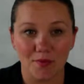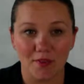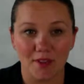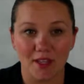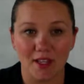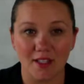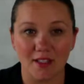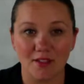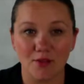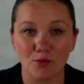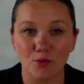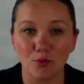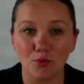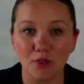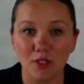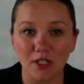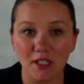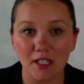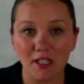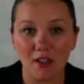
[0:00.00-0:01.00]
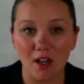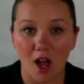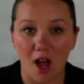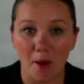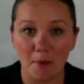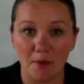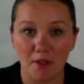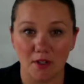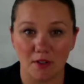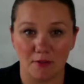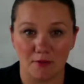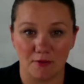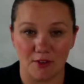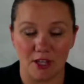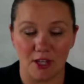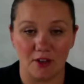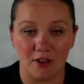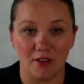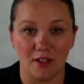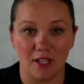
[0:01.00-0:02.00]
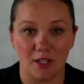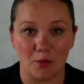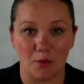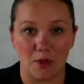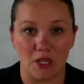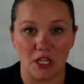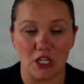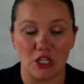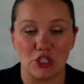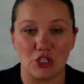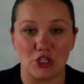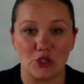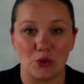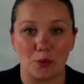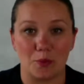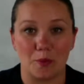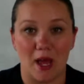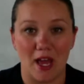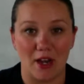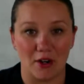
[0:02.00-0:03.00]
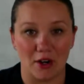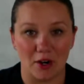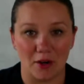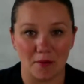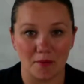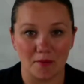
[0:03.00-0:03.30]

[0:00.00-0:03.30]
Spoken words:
It's really common to feel like we can do better.